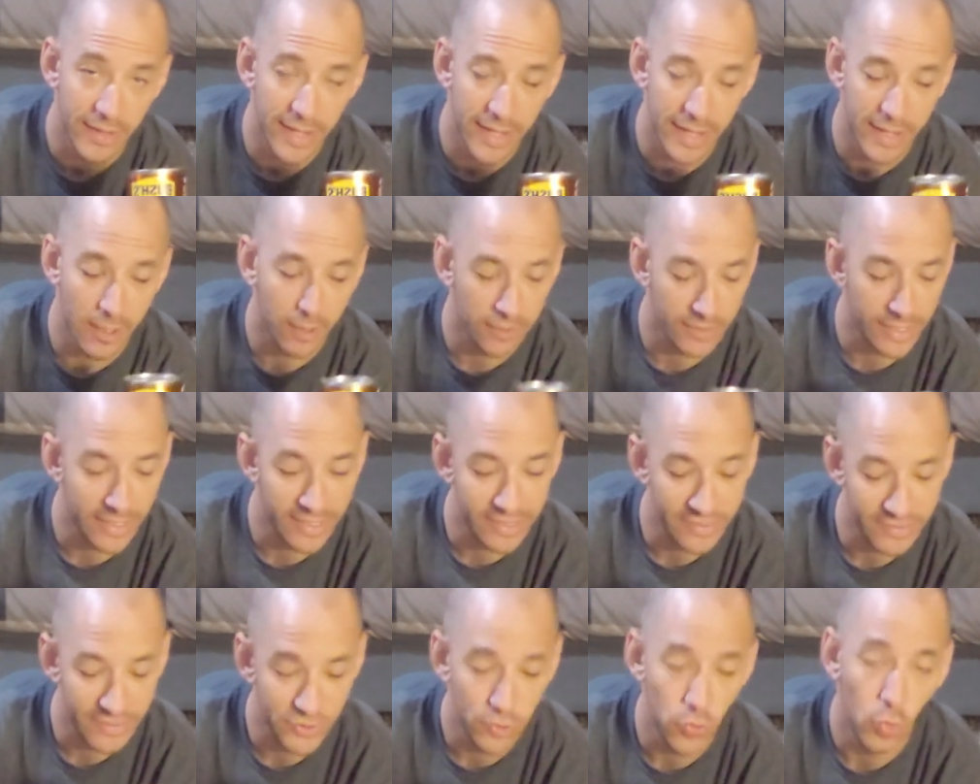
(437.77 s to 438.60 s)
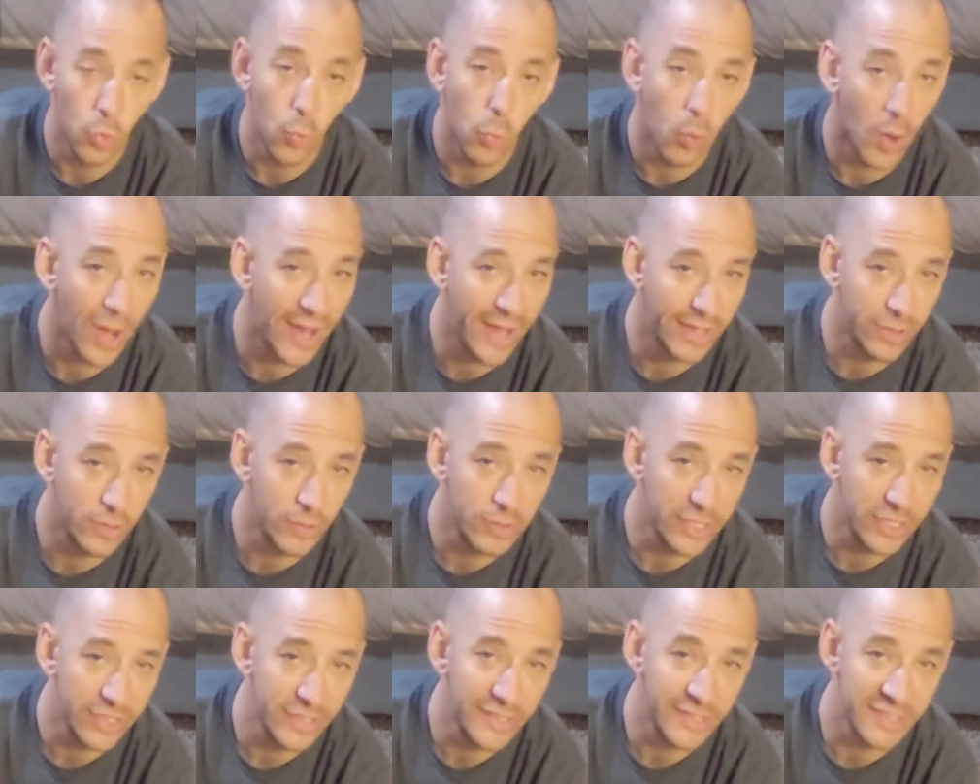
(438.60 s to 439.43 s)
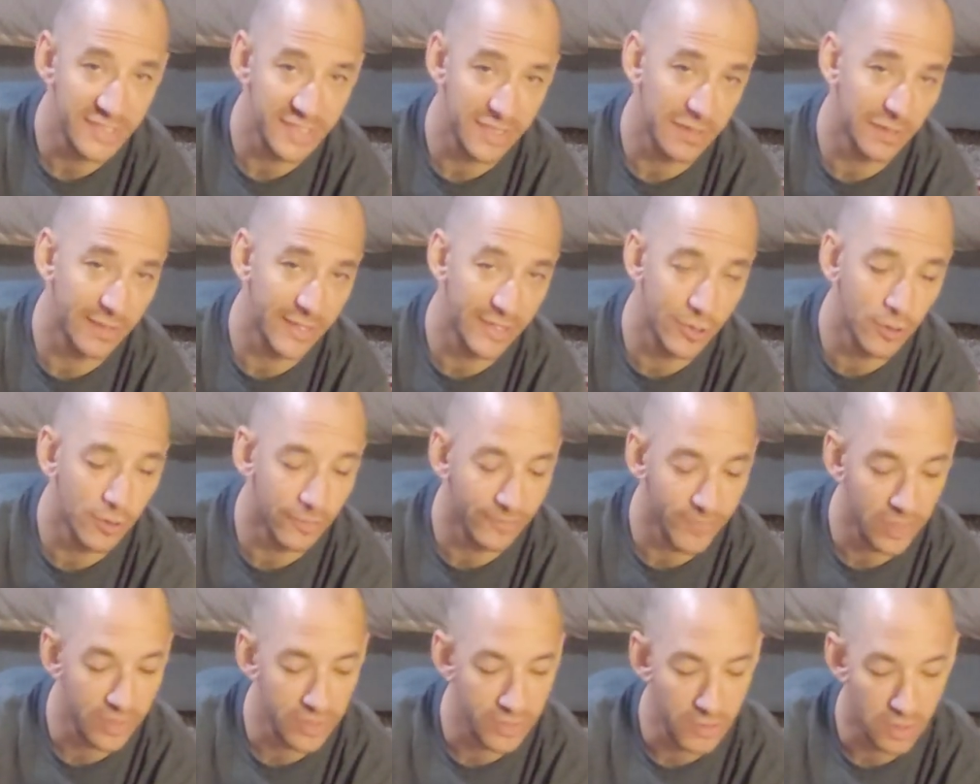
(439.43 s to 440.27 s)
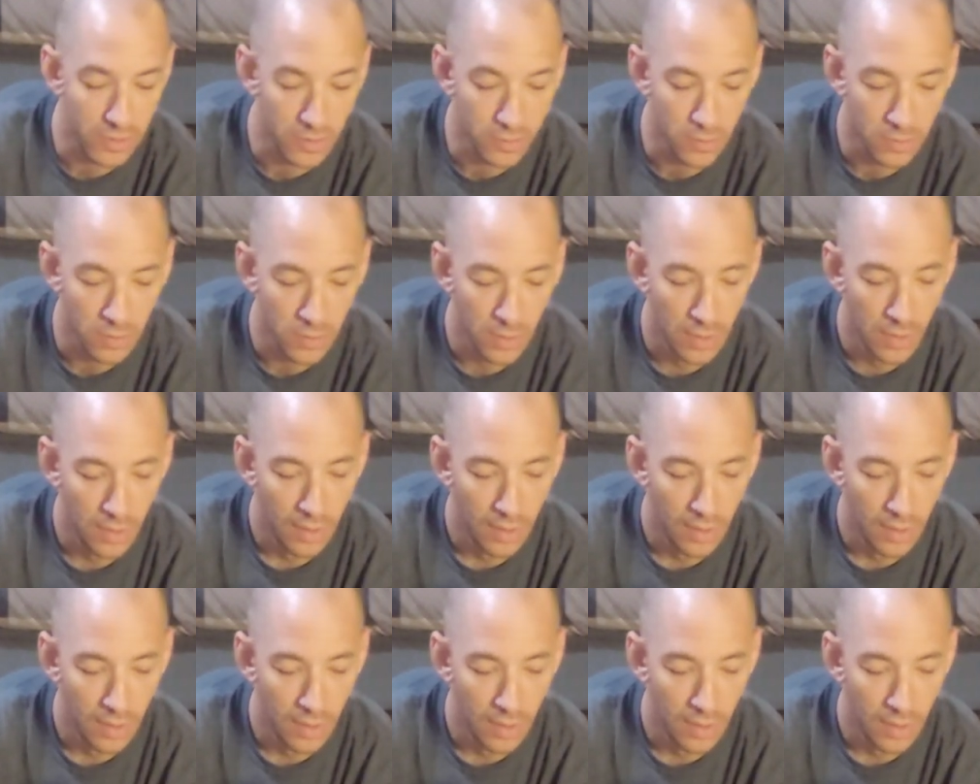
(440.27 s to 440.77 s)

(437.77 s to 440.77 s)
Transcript: and I'll get into why you need this in a later video.